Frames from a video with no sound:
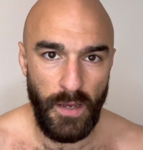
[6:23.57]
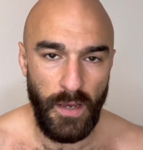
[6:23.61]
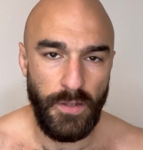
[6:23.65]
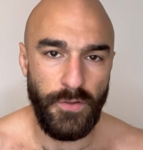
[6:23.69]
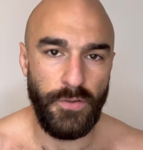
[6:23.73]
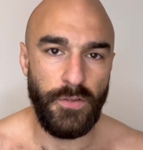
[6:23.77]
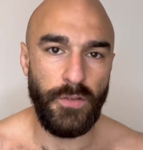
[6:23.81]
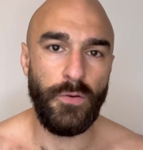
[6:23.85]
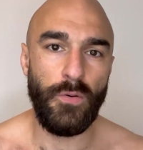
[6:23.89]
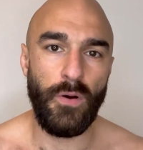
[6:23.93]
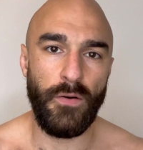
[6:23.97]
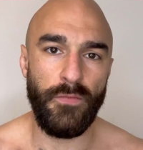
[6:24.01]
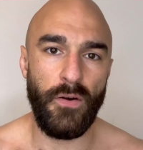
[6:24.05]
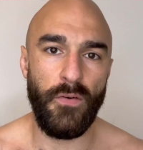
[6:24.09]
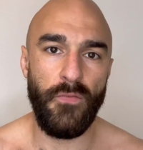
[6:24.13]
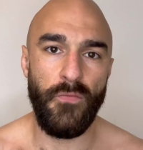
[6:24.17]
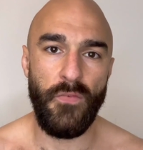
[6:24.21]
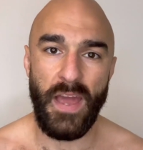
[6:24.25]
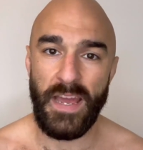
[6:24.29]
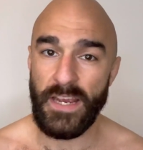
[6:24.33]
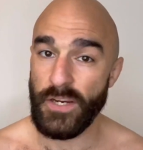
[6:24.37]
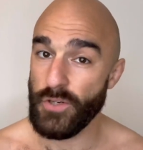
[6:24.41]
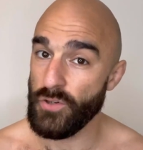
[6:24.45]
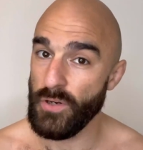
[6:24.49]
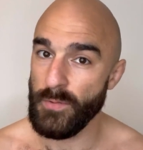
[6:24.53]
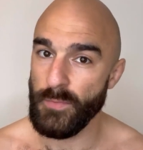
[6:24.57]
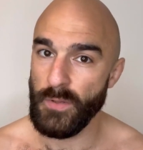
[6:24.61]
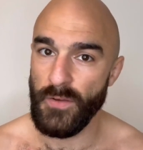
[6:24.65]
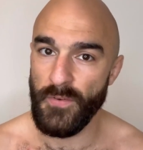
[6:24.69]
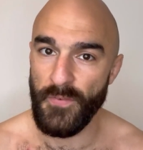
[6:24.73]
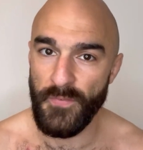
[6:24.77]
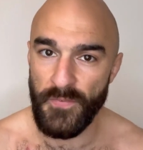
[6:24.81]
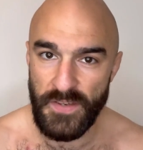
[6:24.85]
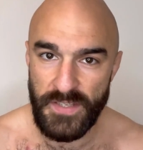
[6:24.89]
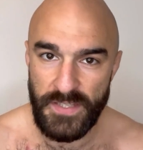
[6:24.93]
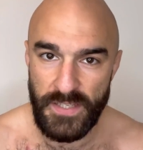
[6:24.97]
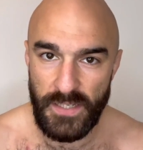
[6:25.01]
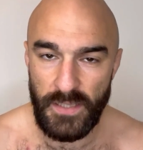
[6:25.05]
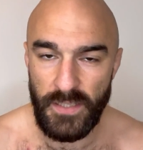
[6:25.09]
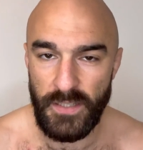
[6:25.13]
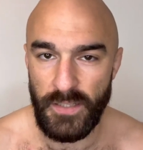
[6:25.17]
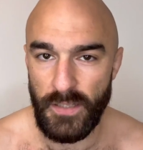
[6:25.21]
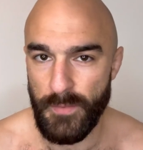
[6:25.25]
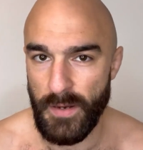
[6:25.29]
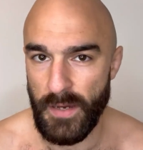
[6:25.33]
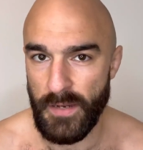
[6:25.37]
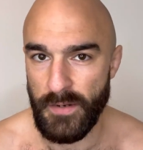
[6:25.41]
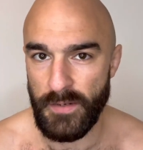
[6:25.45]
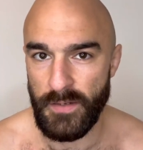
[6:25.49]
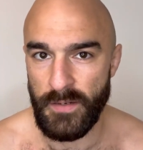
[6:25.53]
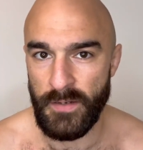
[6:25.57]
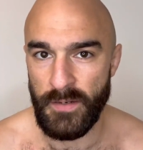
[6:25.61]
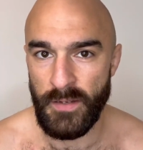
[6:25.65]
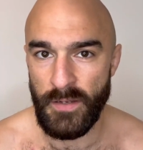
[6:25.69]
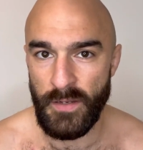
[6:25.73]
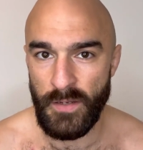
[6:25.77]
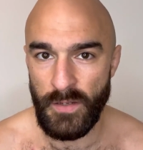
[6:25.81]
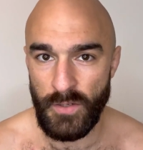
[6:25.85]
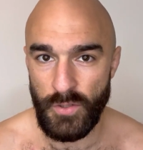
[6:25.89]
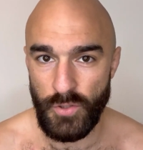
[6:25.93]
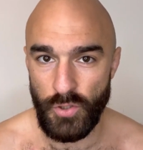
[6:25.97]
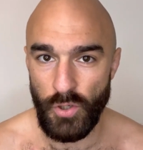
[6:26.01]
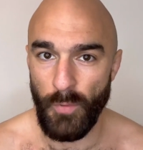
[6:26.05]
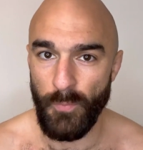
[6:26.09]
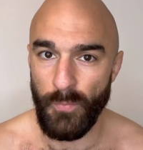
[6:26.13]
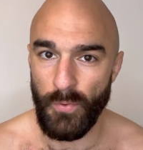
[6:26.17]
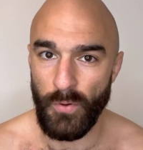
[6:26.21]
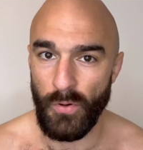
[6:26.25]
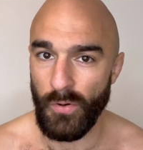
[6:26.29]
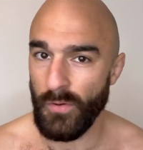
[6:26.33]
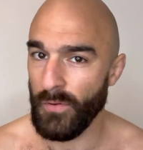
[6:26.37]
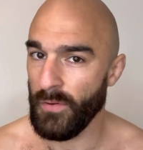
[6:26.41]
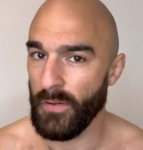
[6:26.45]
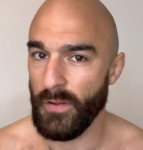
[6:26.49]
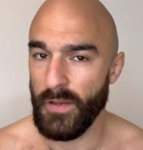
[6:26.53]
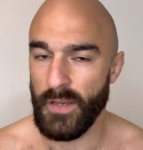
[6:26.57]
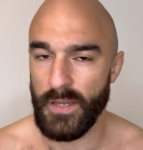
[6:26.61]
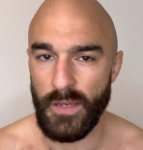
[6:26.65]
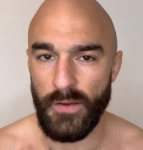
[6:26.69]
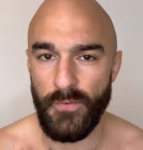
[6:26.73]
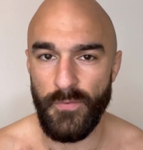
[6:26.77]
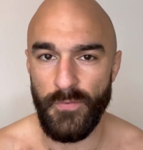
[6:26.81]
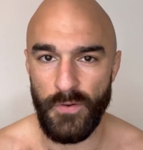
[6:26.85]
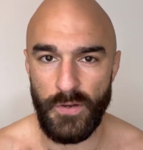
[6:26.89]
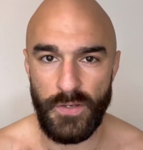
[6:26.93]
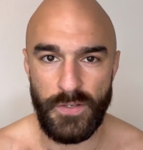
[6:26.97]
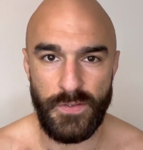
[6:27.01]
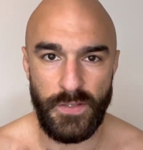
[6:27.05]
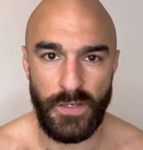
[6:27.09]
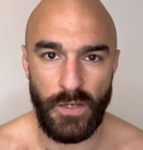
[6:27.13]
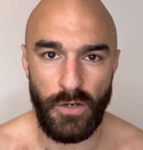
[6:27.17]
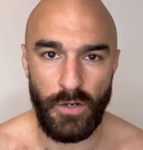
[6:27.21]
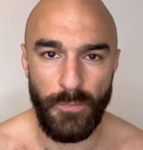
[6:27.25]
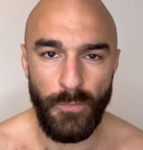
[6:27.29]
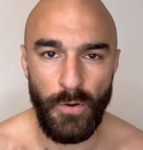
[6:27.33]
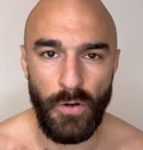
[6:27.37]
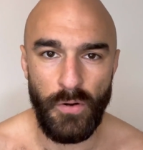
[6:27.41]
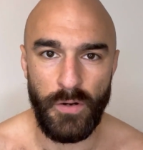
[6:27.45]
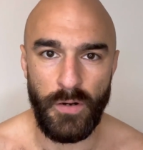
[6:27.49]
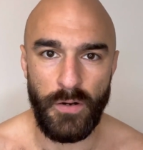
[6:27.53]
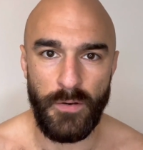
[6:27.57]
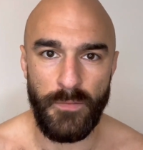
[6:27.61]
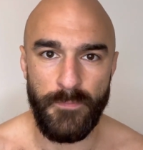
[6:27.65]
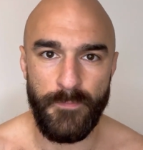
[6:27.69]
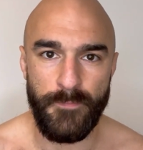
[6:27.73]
Do you have an extremely physically demanding job role first thing on the morning?